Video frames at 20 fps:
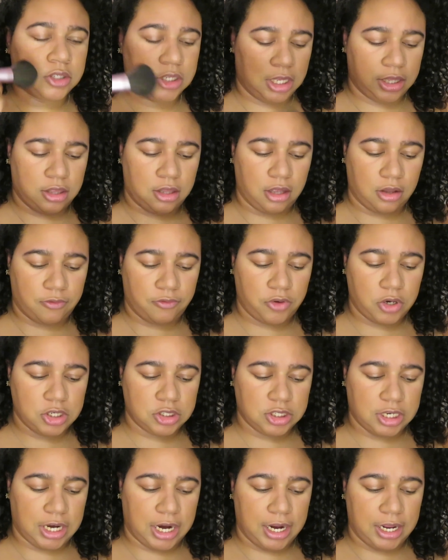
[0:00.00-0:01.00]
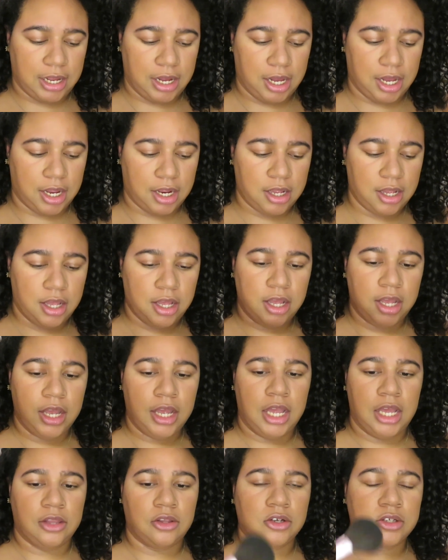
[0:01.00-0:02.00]
And the footage that I got,
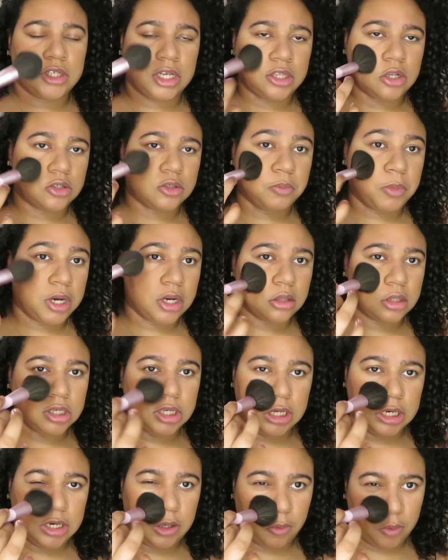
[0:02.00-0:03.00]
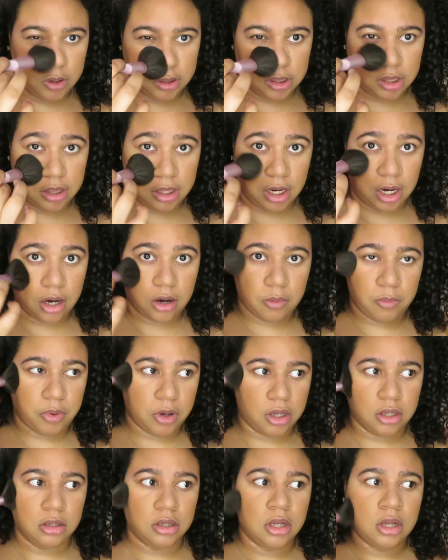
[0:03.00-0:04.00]
it looks like there's barely anyone there,
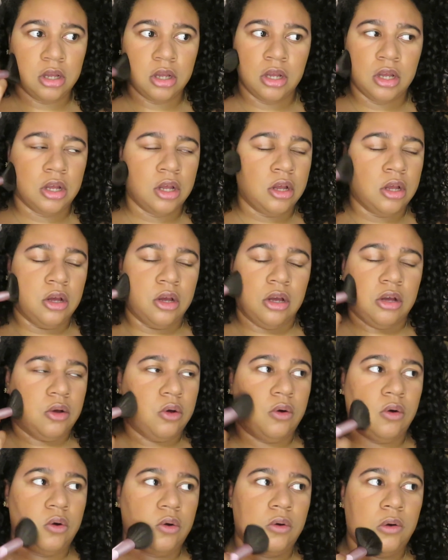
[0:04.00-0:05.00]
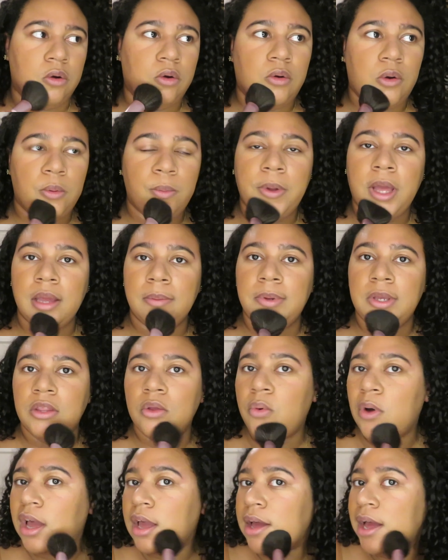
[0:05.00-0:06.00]
but oh baby, the
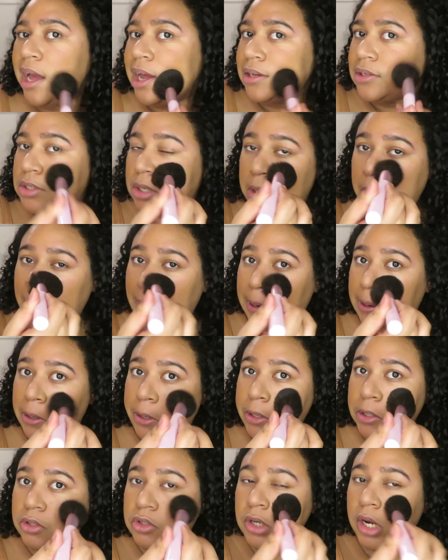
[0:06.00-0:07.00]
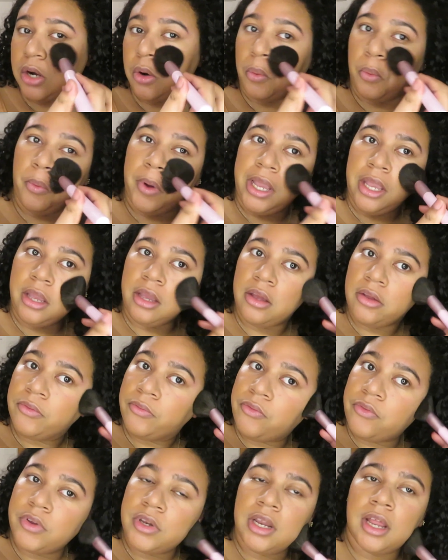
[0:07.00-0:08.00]
way I had to like try to wait and
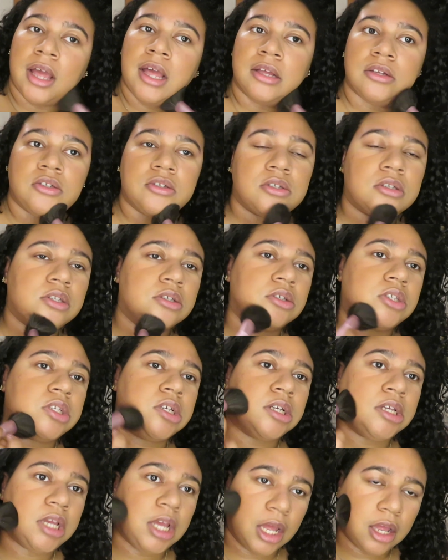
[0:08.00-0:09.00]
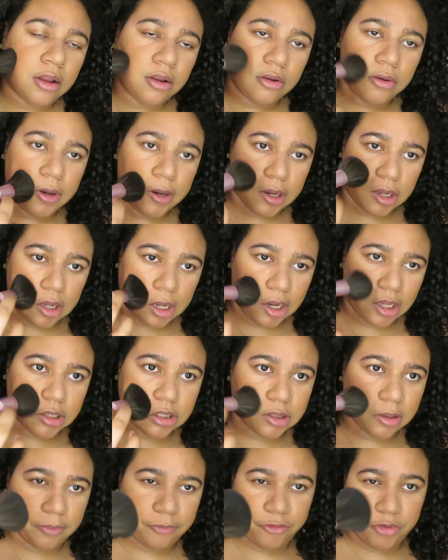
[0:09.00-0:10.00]
finesse to get like
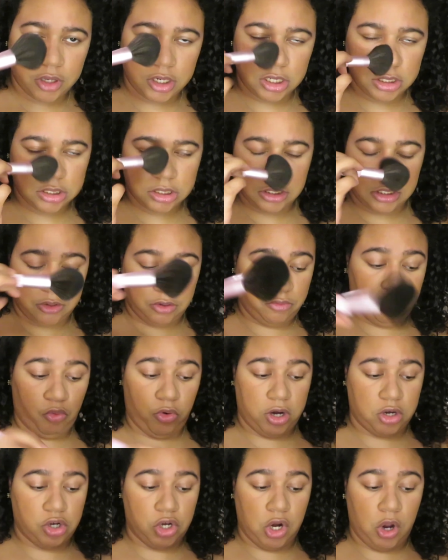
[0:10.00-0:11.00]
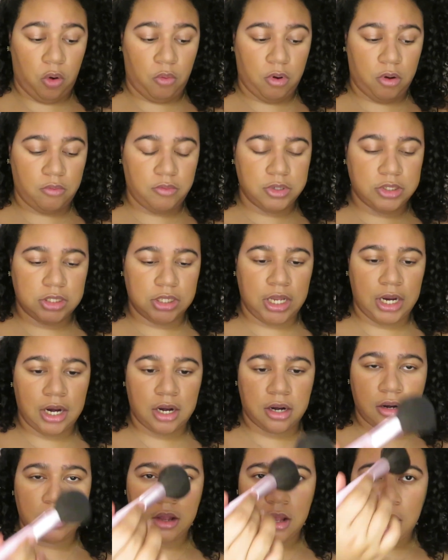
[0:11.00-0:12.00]
some footage where no one was
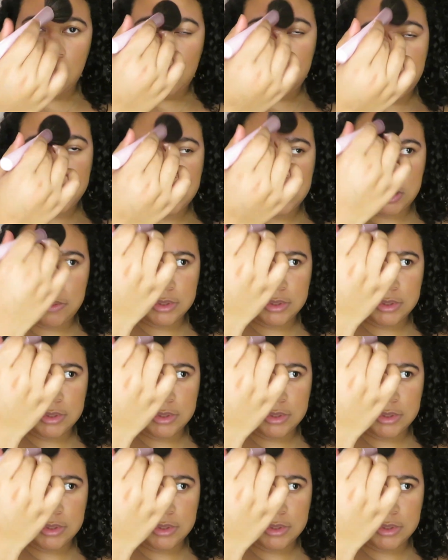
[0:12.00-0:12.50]
there, but she